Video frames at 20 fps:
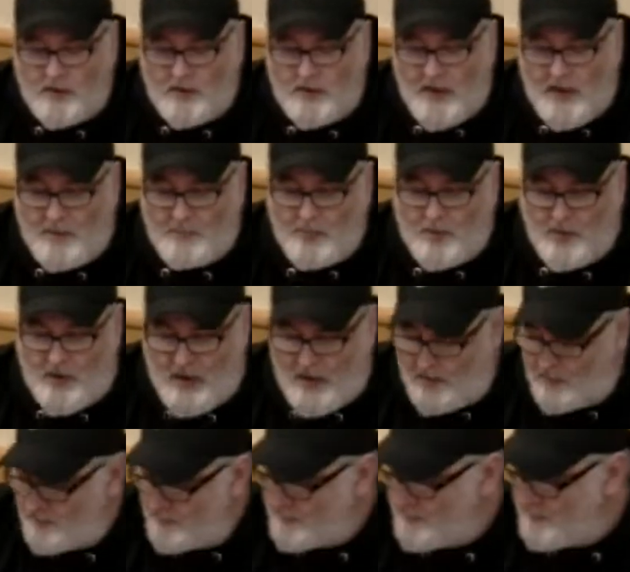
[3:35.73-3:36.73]

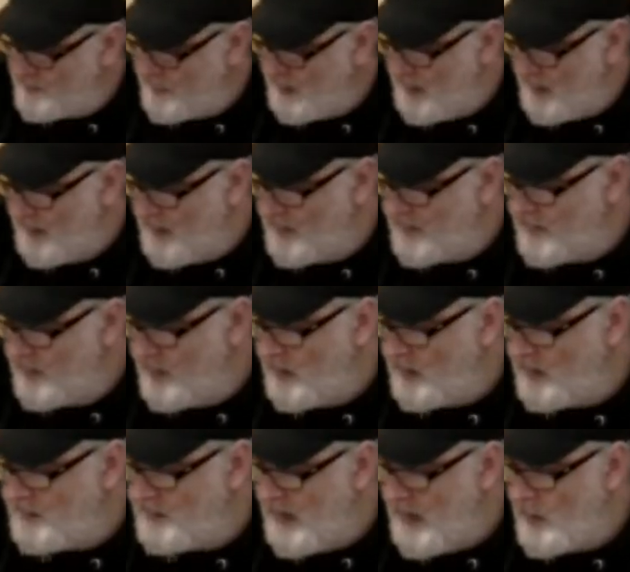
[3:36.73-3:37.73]
campgrounds
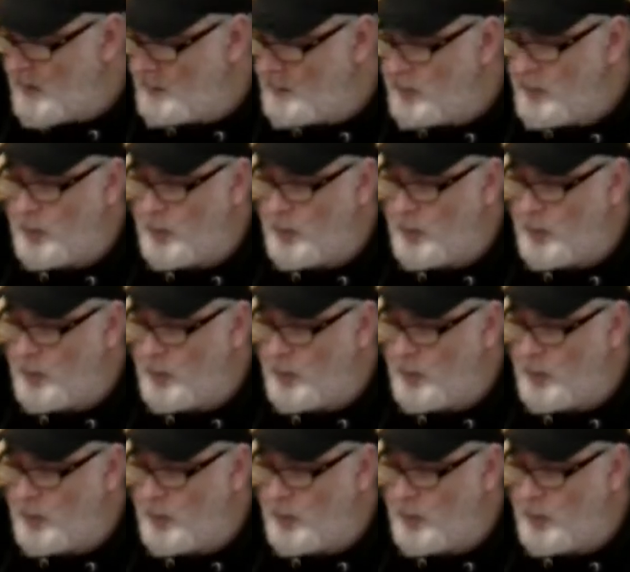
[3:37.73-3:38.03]
and town